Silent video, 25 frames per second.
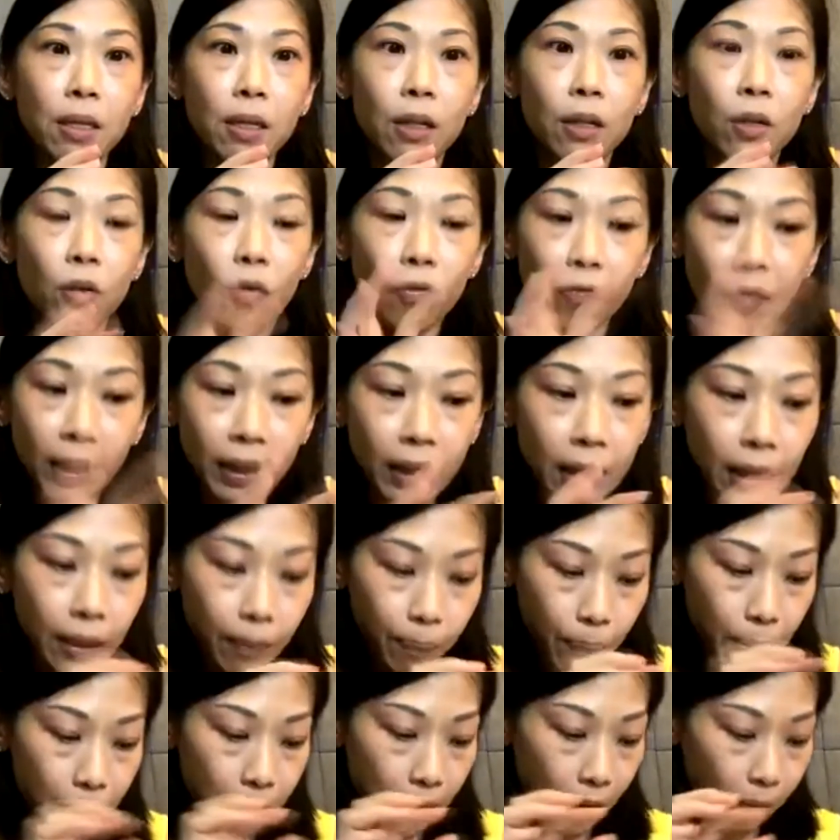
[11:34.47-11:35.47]
So fatty
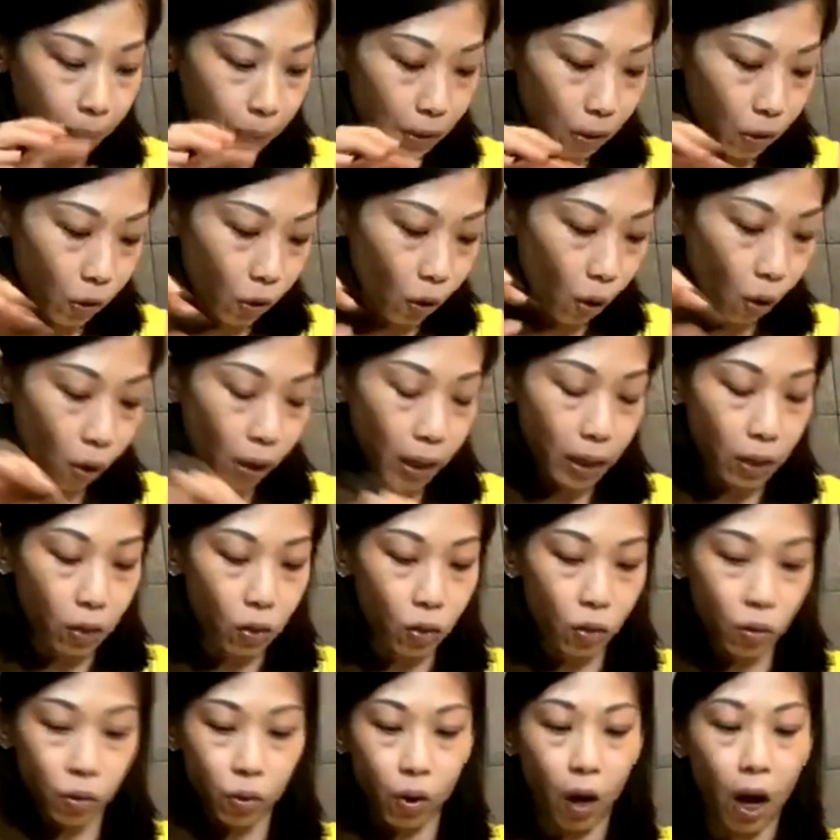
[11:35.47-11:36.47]
lipids have been stored
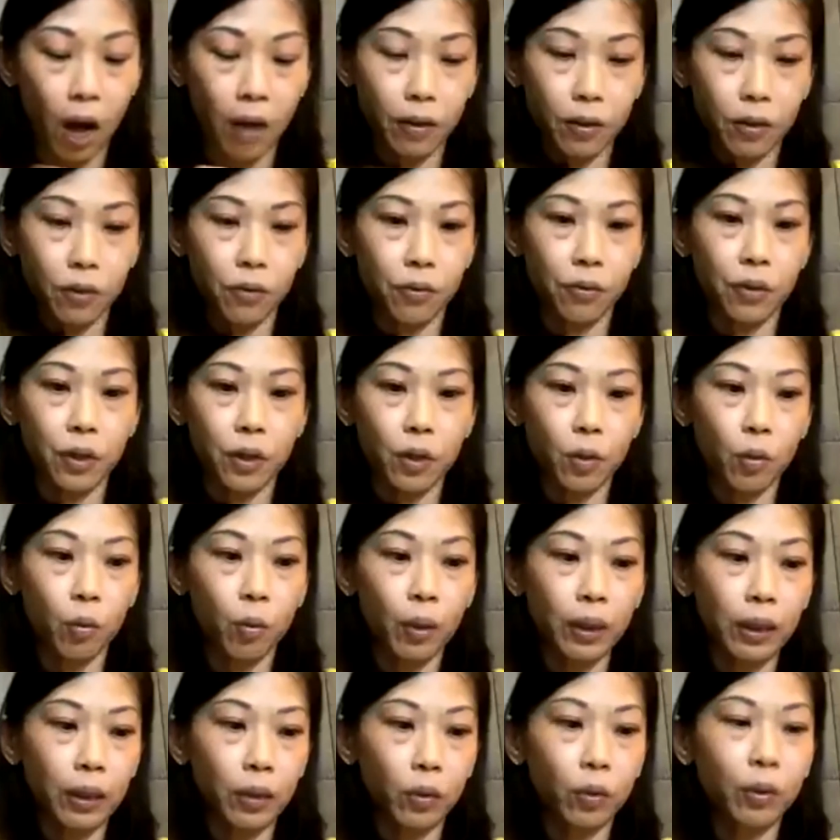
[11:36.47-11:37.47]
into your artery. So
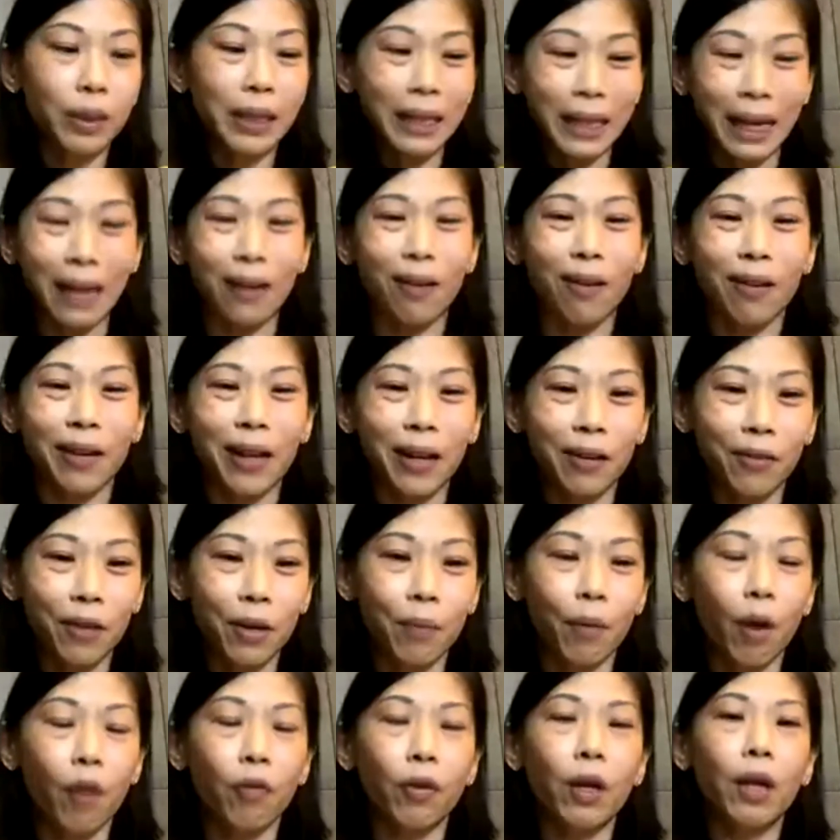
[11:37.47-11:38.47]
what they do, they cannot get
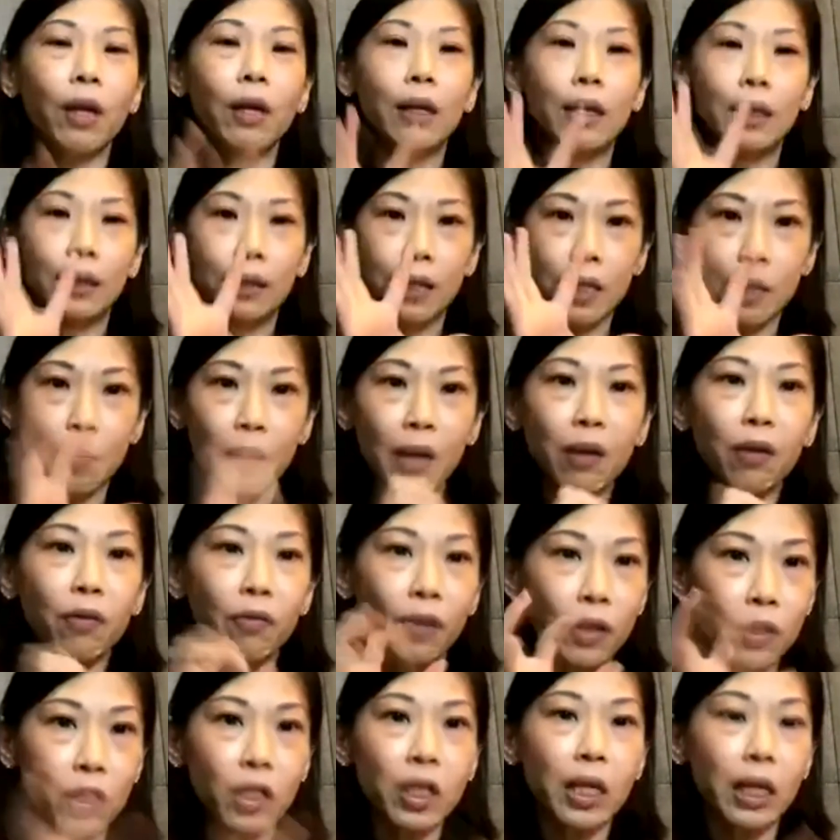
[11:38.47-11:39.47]
rid of. These
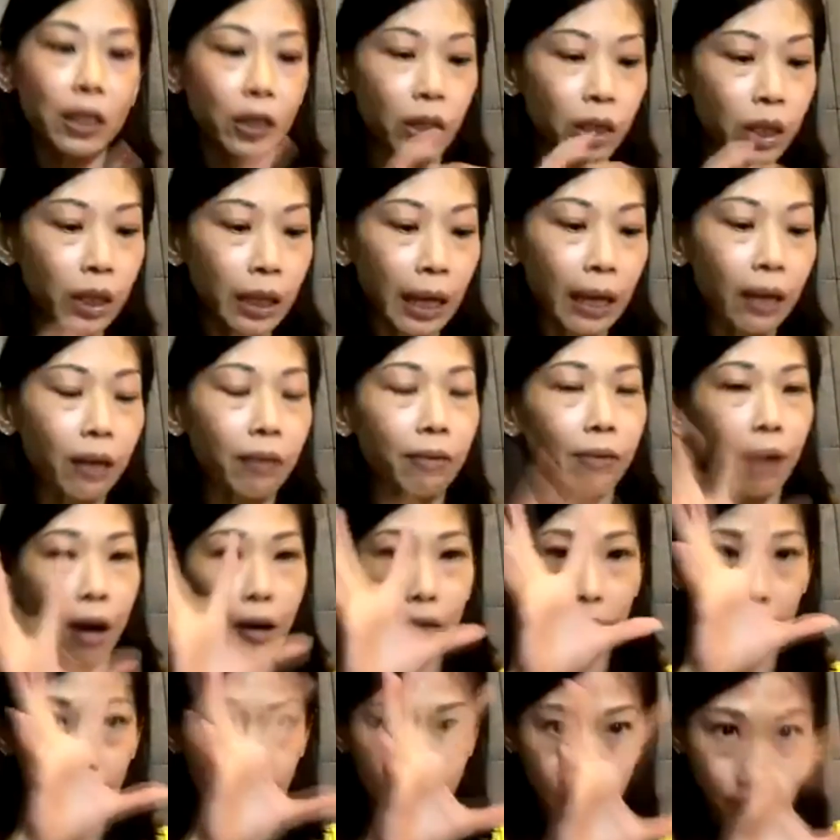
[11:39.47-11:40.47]
macrophages actually get
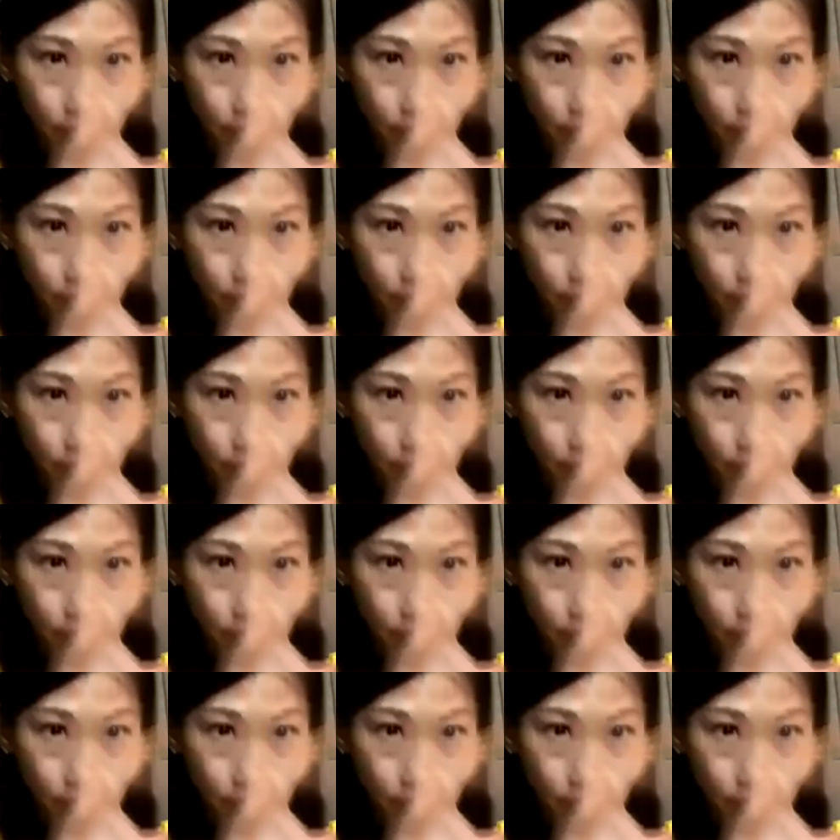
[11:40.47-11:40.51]
around